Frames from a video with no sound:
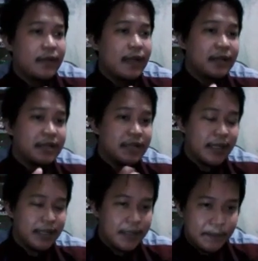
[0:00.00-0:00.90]

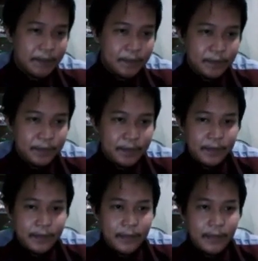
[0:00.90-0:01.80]
understand.
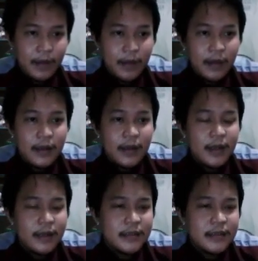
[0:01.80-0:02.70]
Yeah,
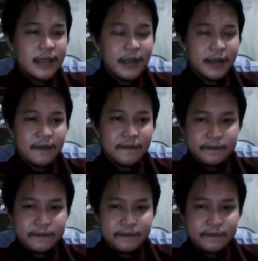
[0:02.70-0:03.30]
understand.